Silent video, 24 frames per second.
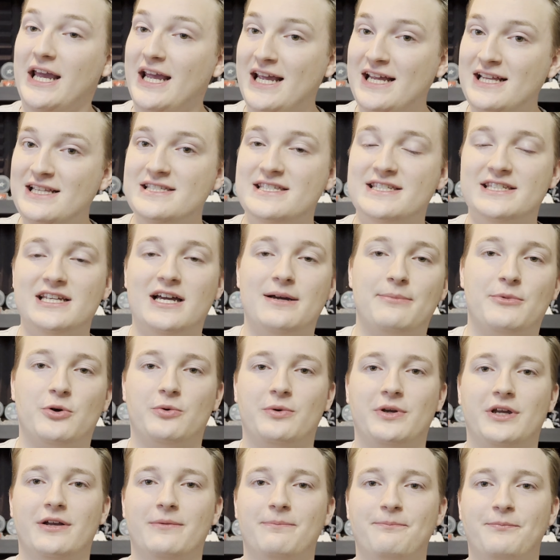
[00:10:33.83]
In
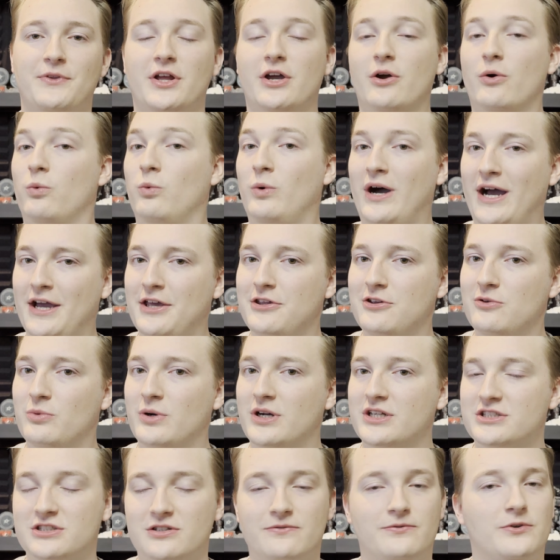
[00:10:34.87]
summary, why you
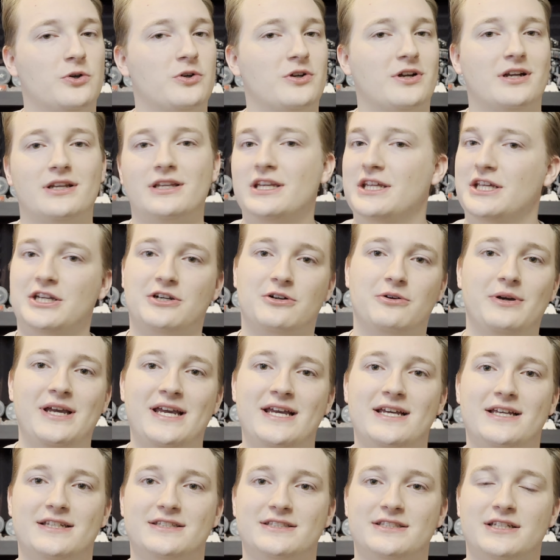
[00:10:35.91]
want to vote on Neo
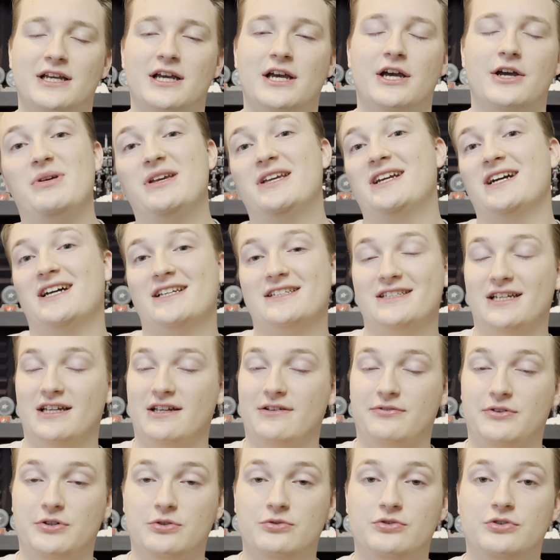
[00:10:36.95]
is because
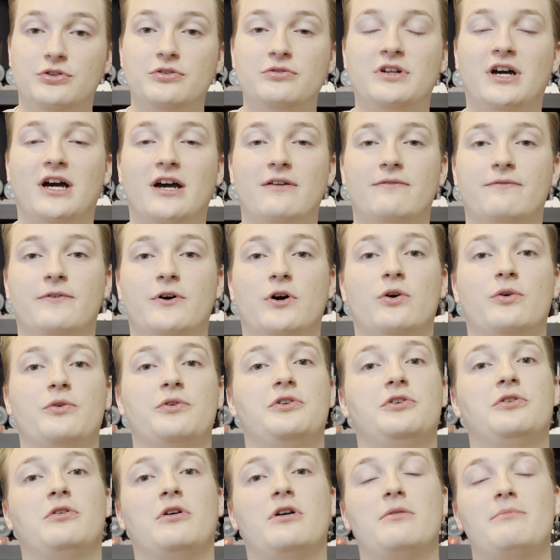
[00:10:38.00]
if you do not vote,
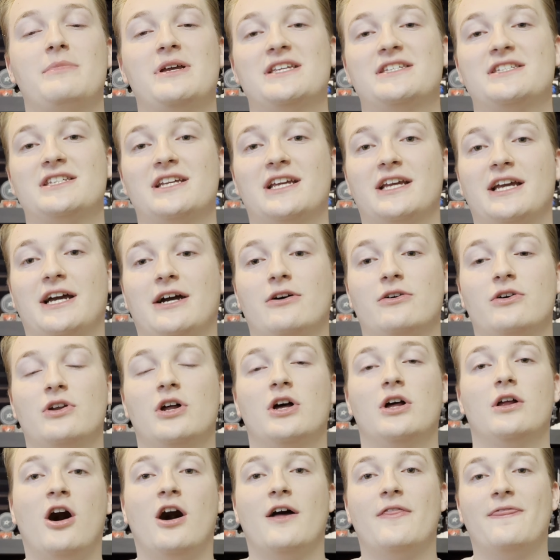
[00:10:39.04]
you are missing out
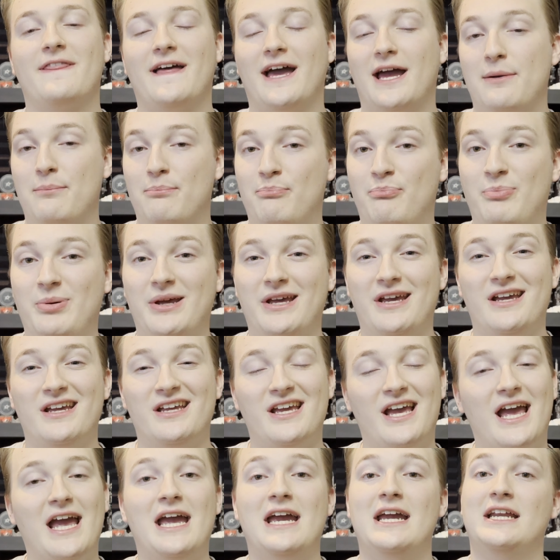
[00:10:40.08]
on that
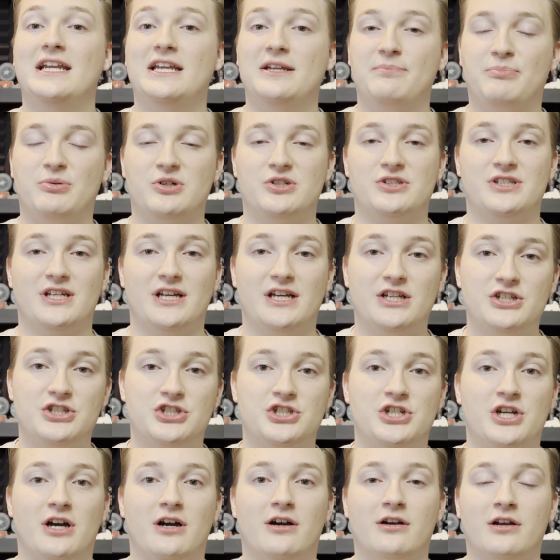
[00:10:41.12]
big 80%
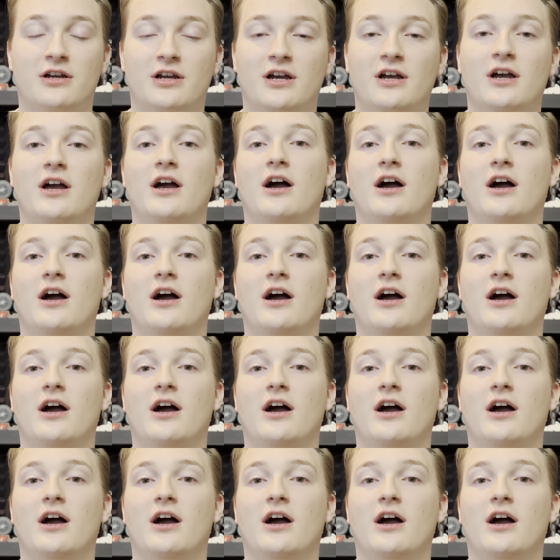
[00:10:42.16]
chunk